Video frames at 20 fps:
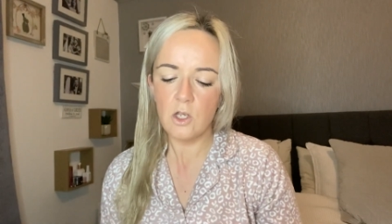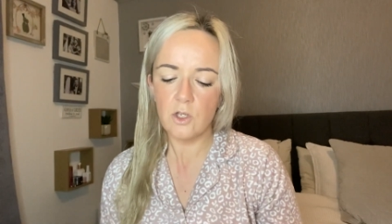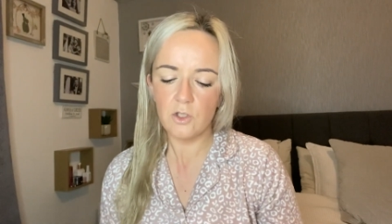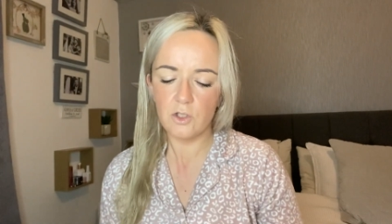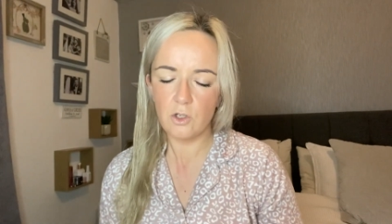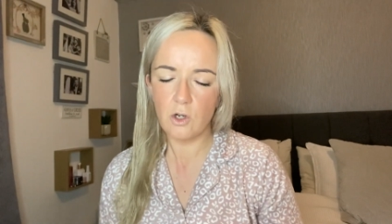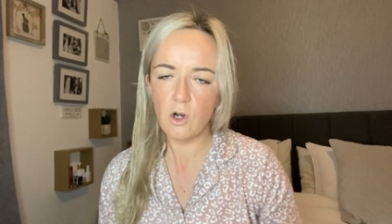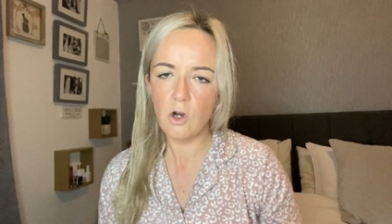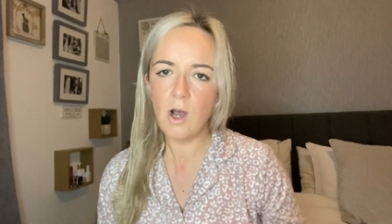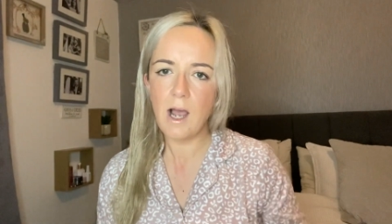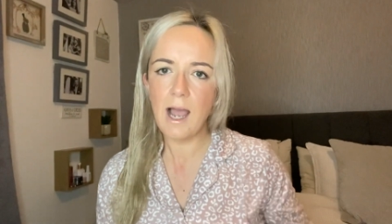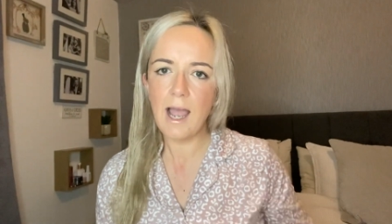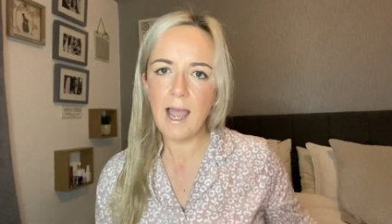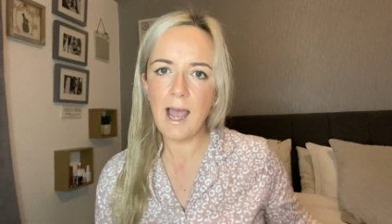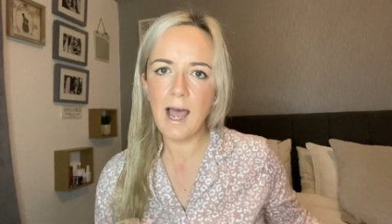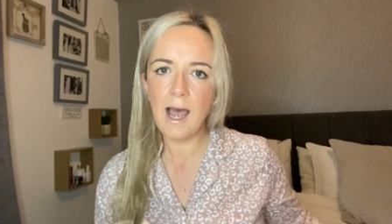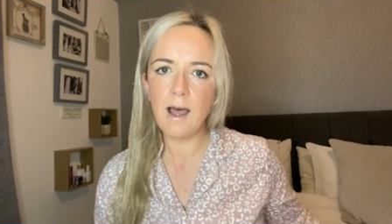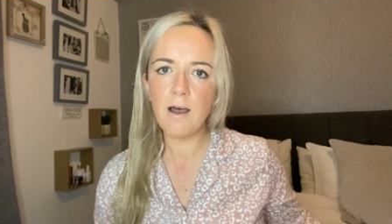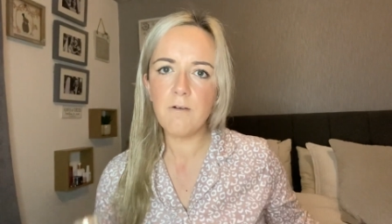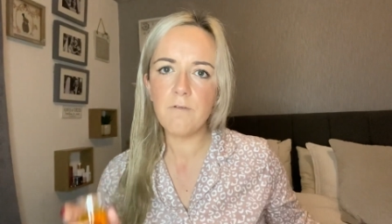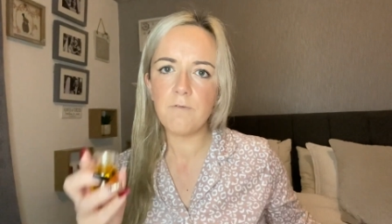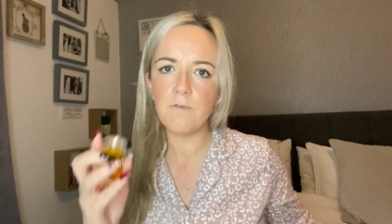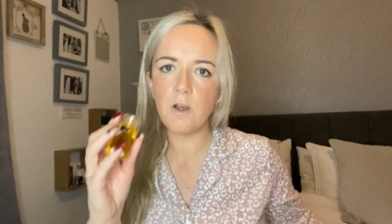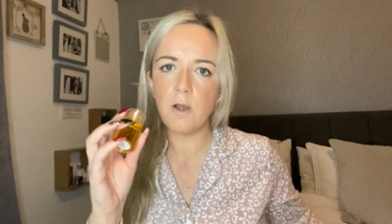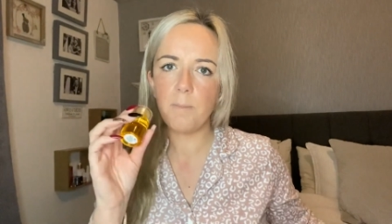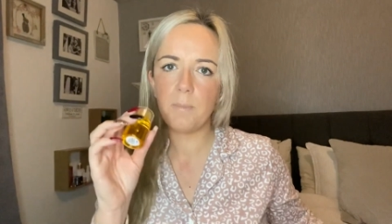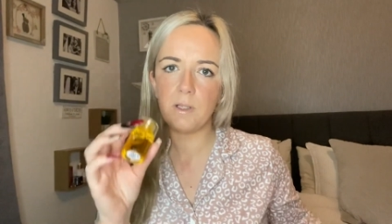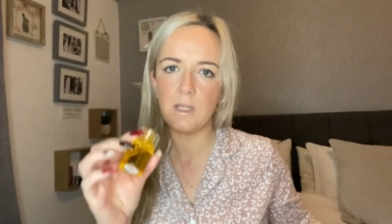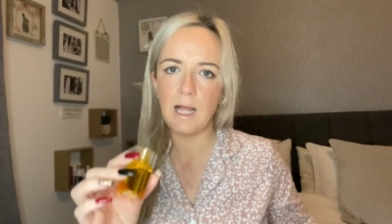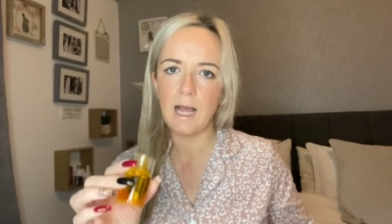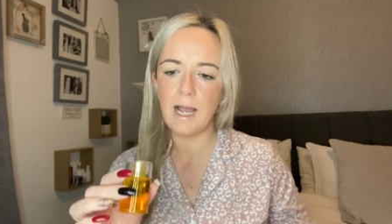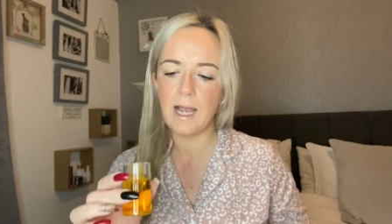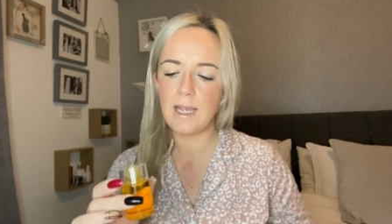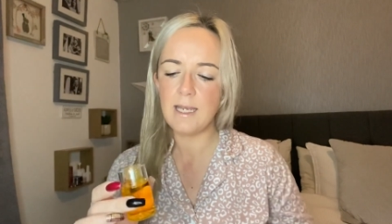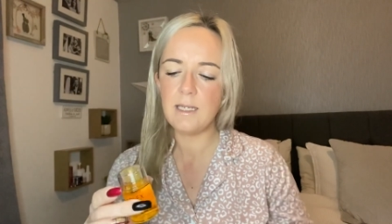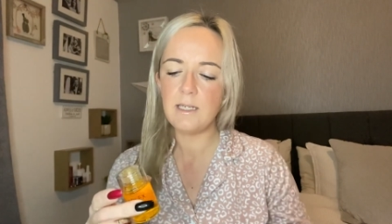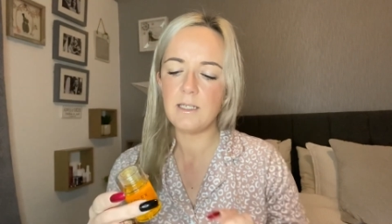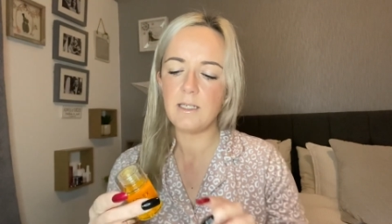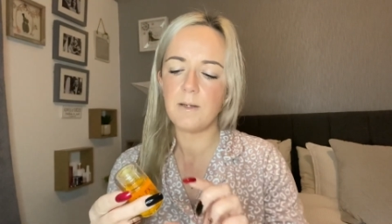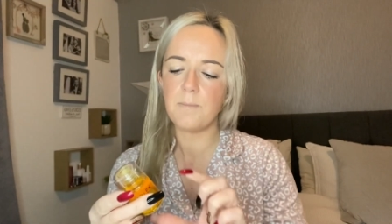So I have
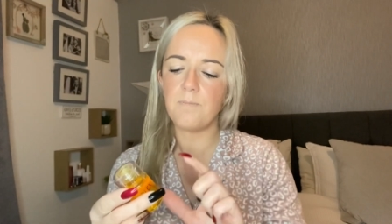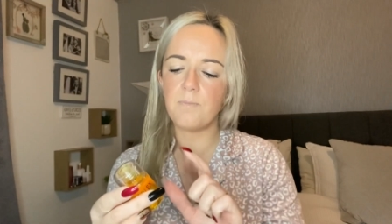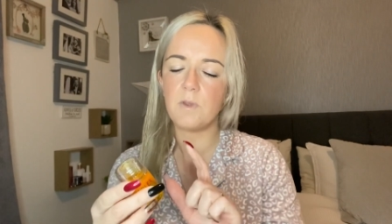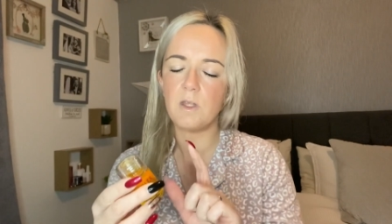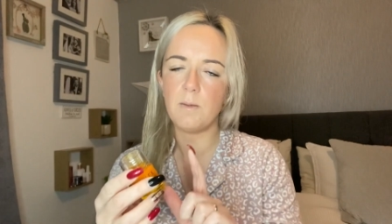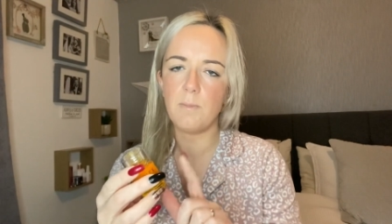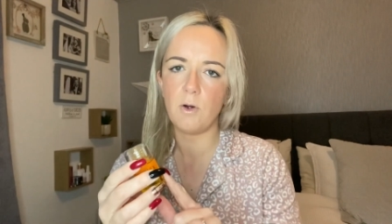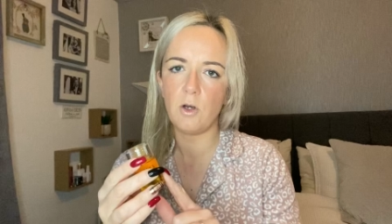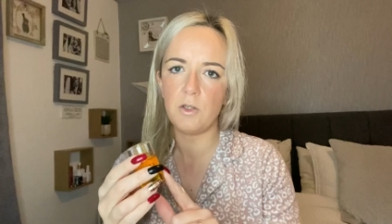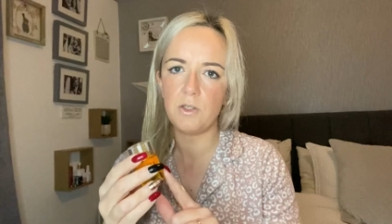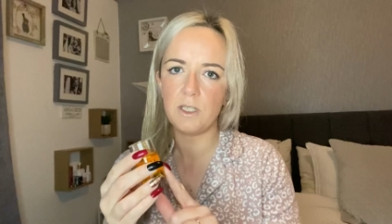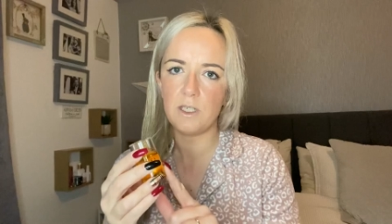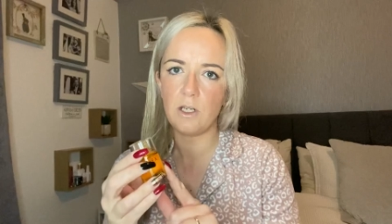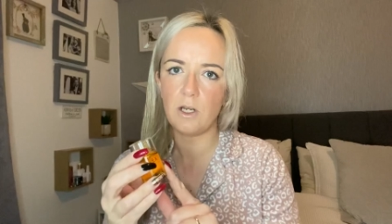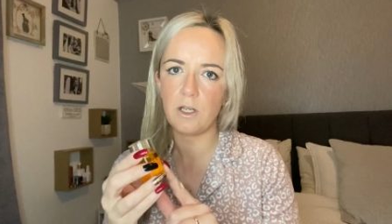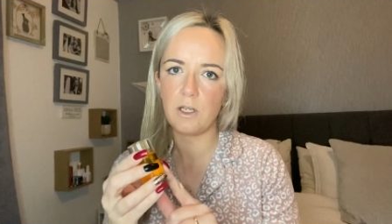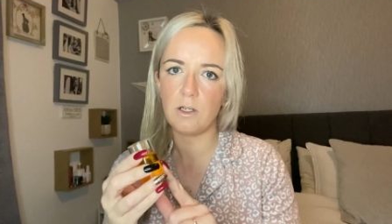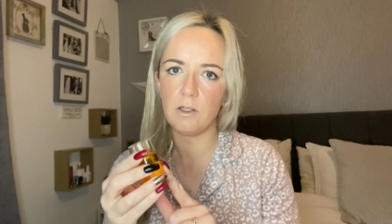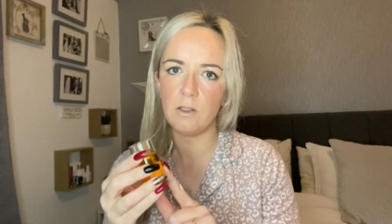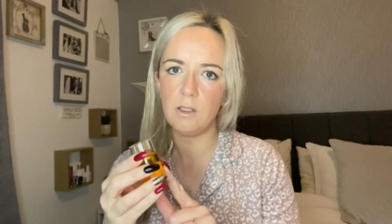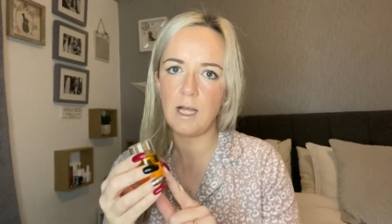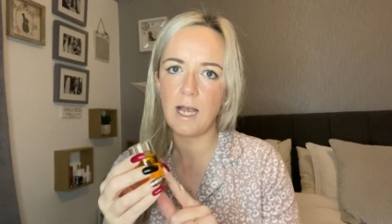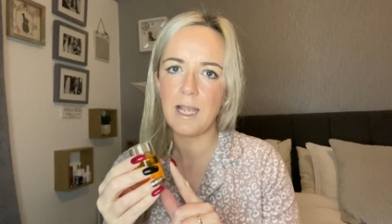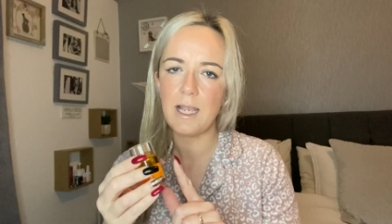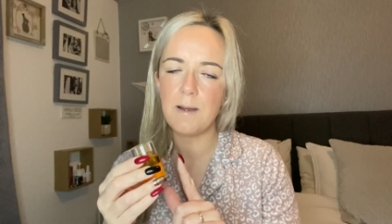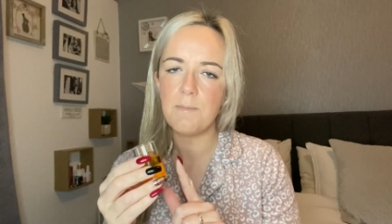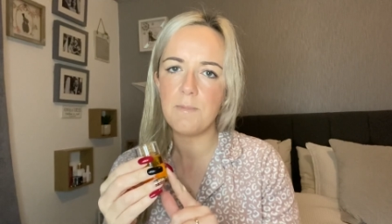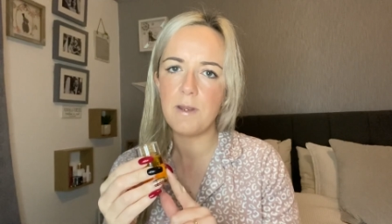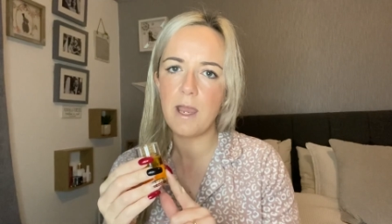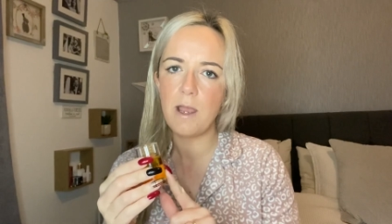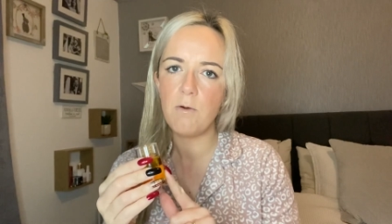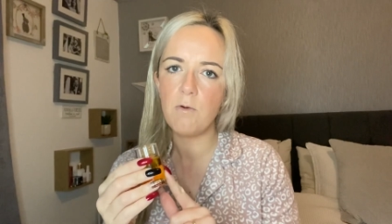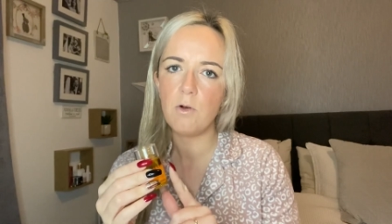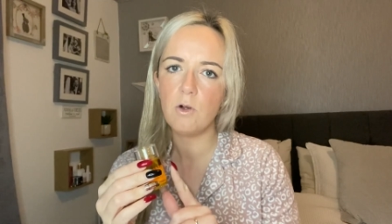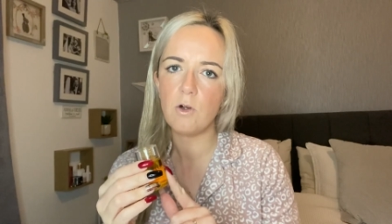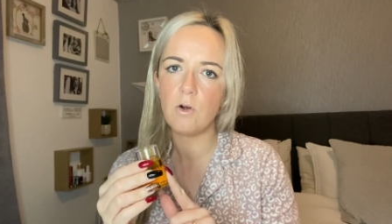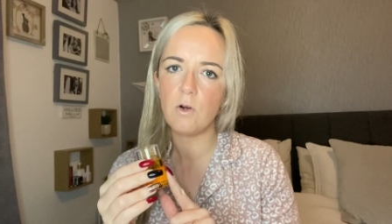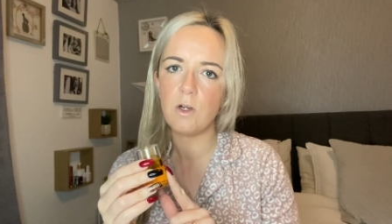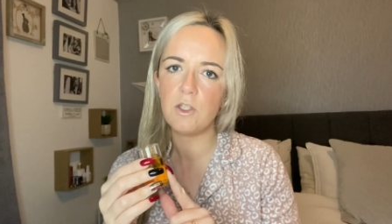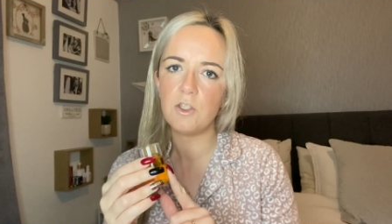applied the bonding oil. I am now
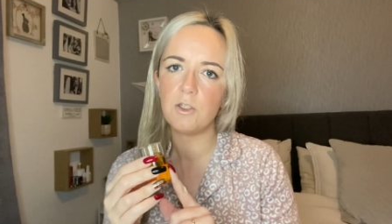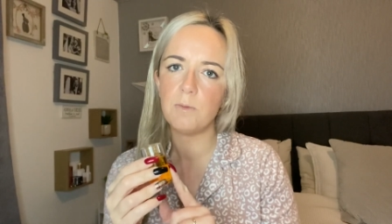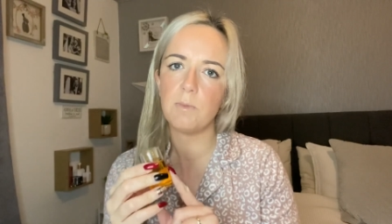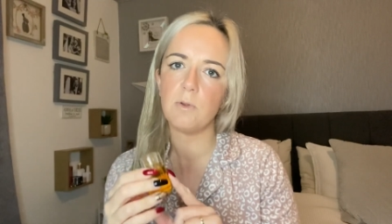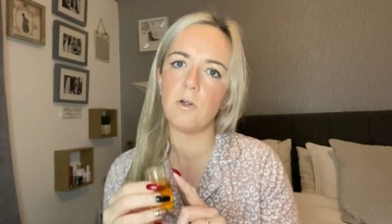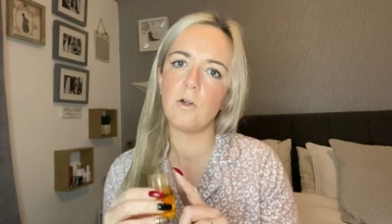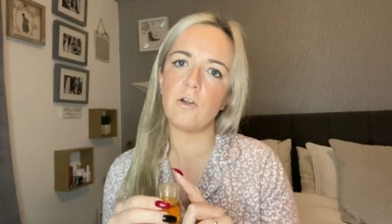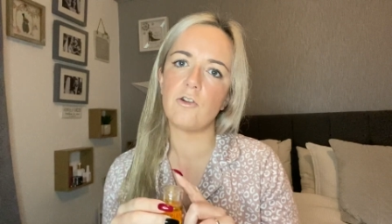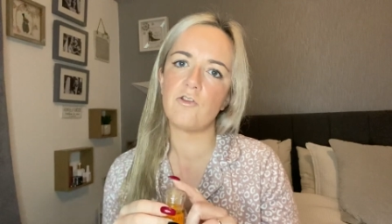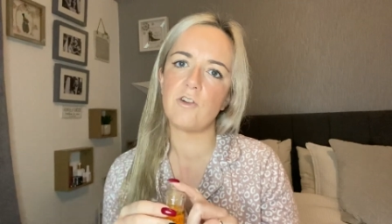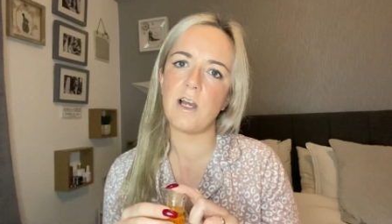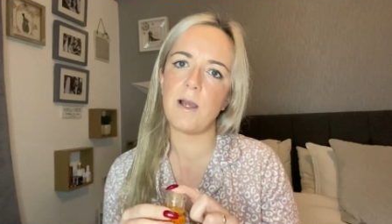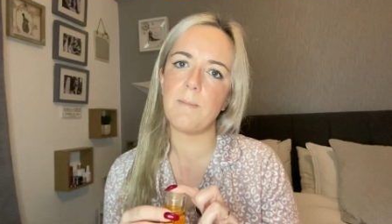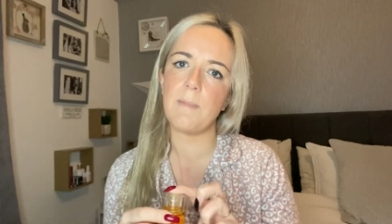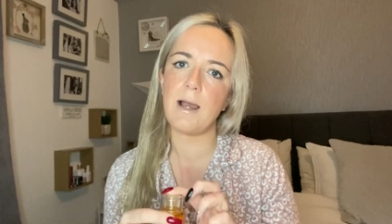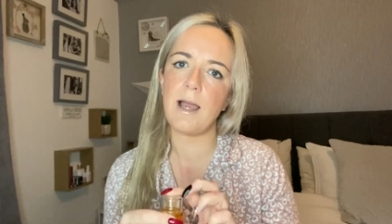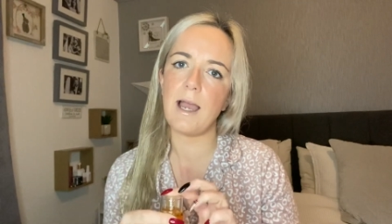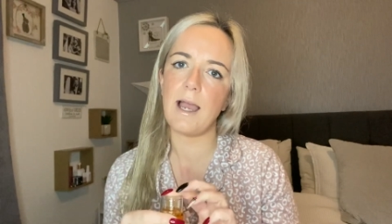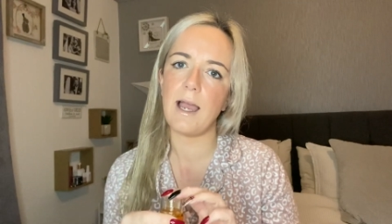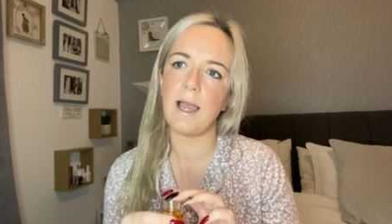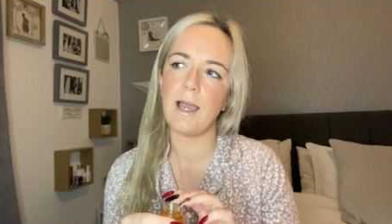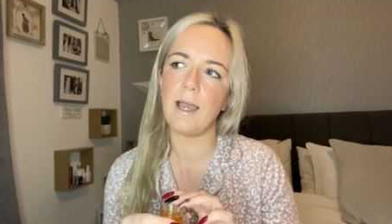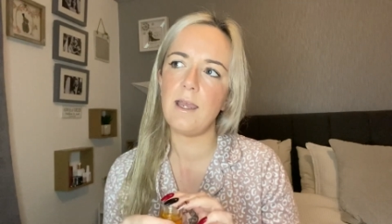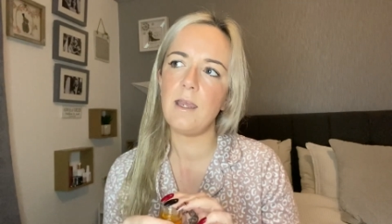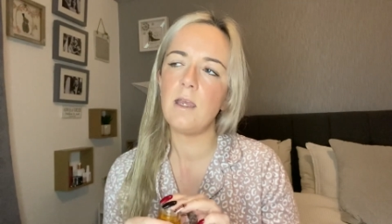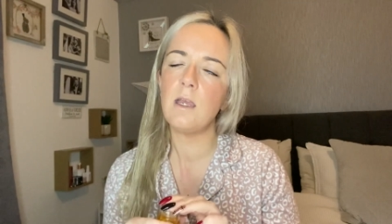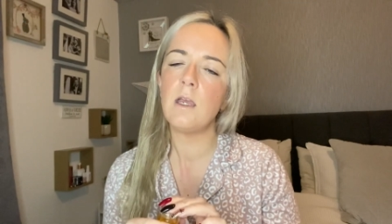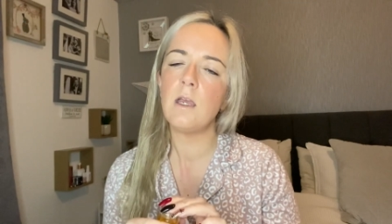going to blow dry my hair.